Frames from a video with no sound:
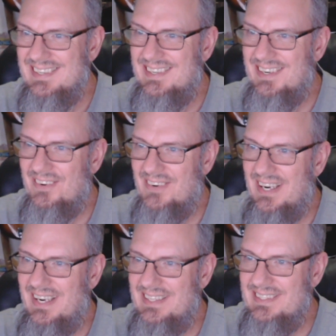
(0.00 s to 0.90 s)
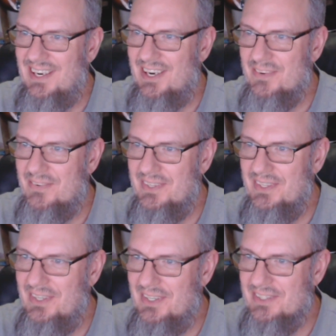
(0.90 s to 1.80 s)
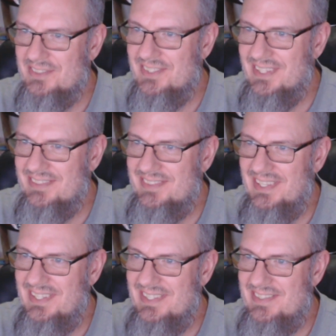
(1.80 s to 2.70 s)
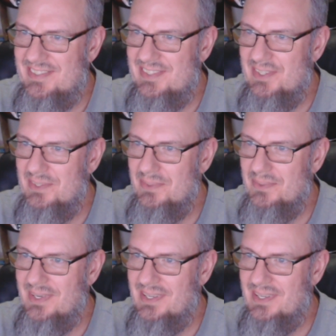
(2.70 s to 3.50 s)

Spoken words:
All right, awkward hooks. Let's see these two